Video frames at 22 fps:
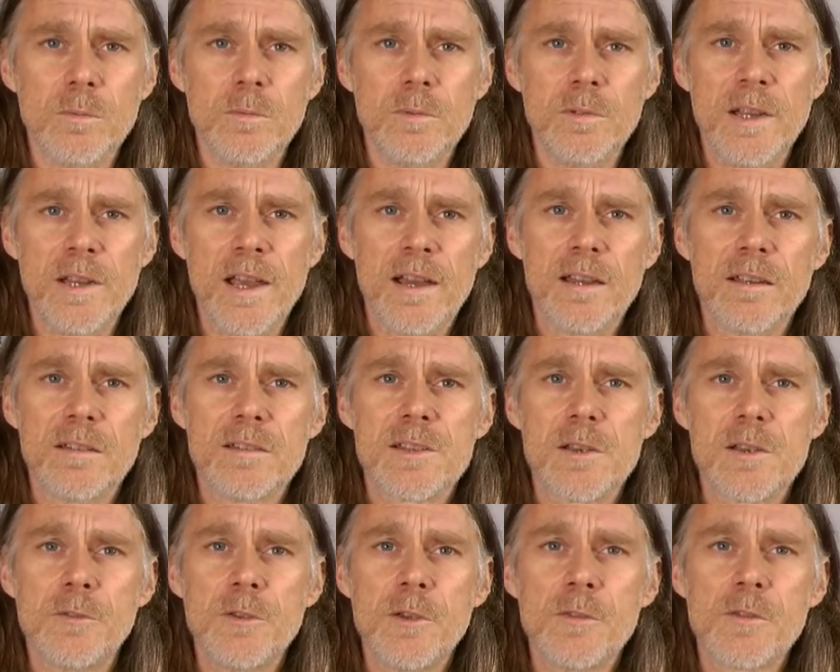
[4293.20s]
Yeah,
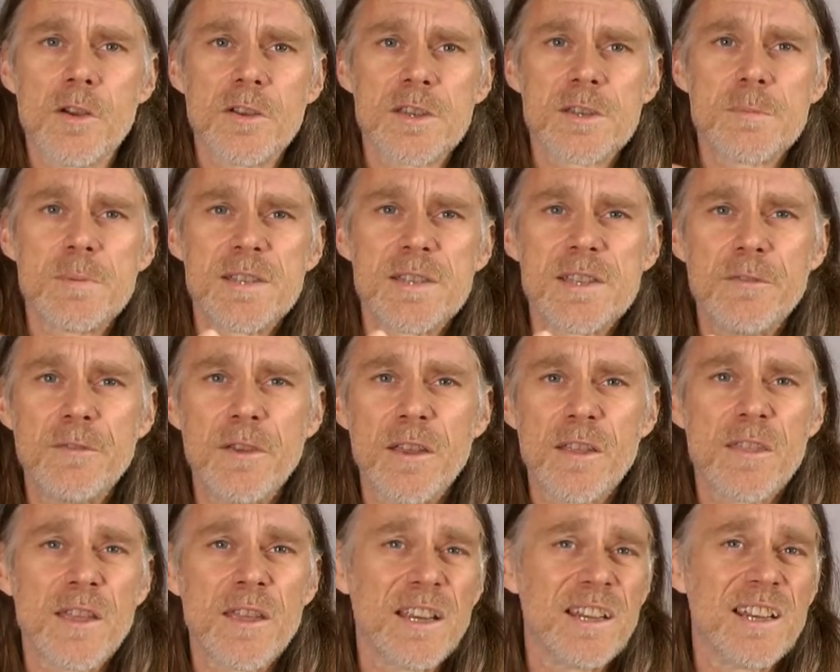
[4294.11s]
so if you've got a
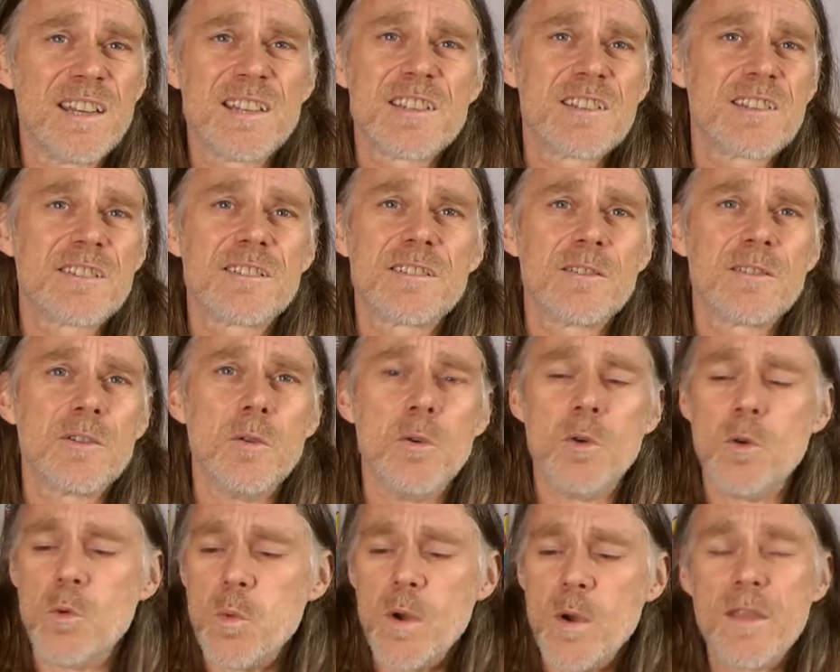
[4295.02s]
specific thickness
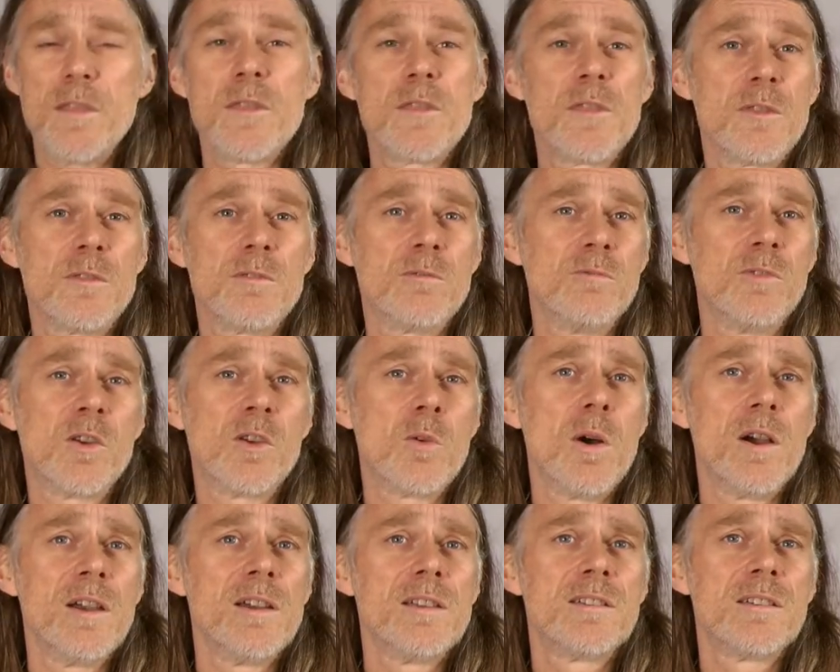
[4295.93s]
or width
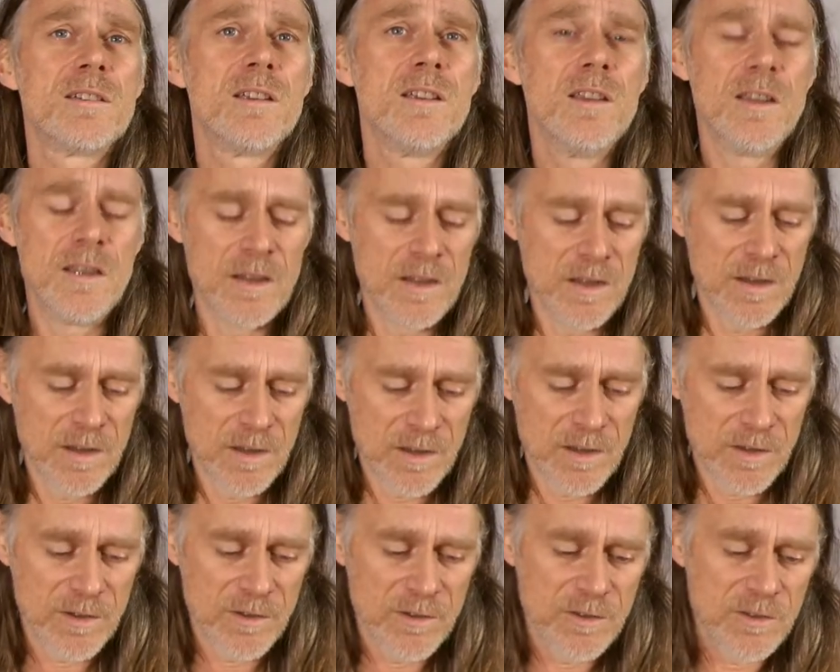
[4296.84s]
required,
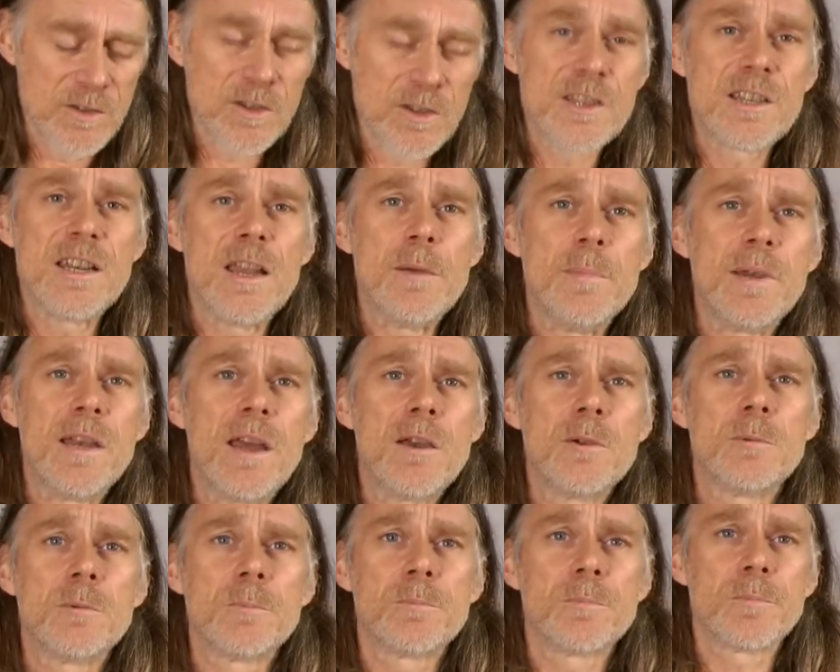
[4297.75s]
just let me
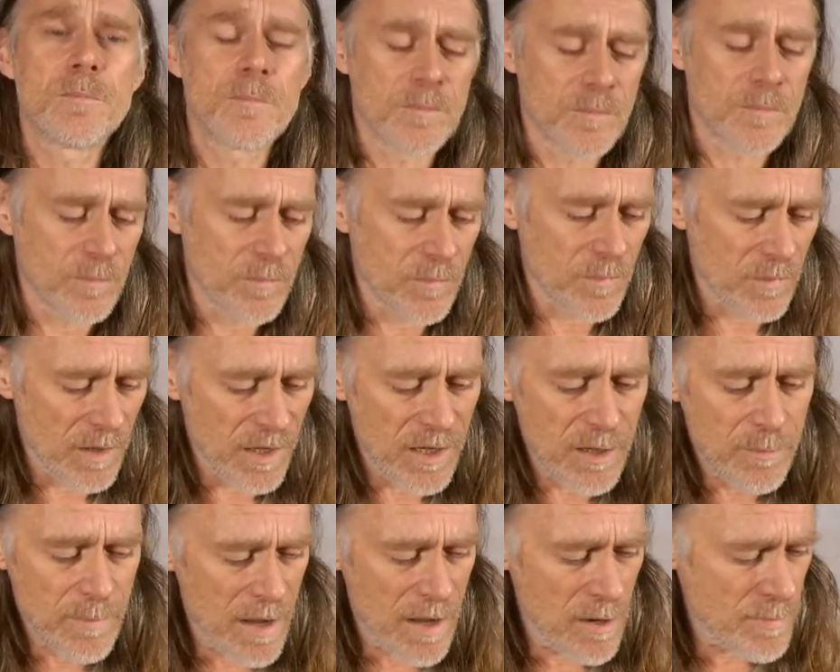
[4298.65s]
know.
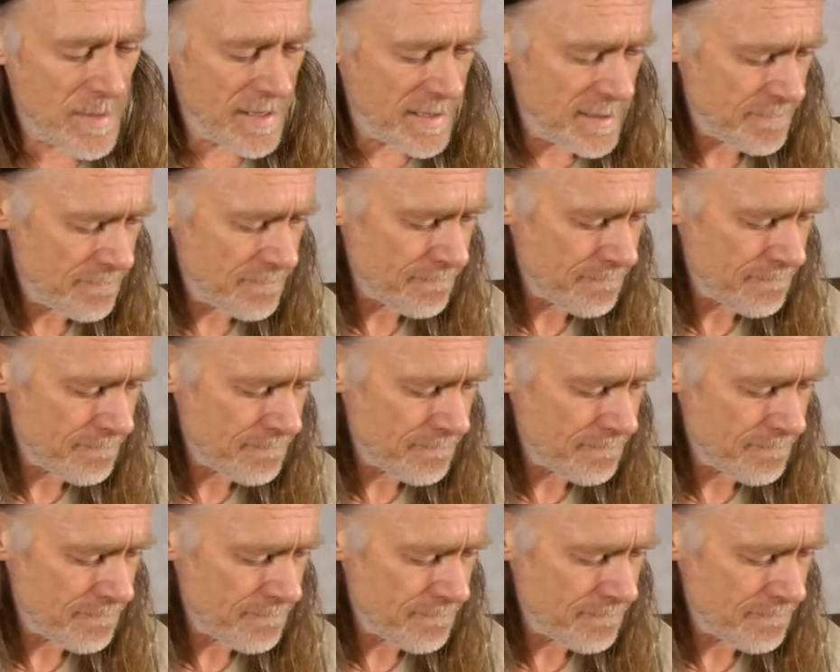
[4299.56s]
Email me.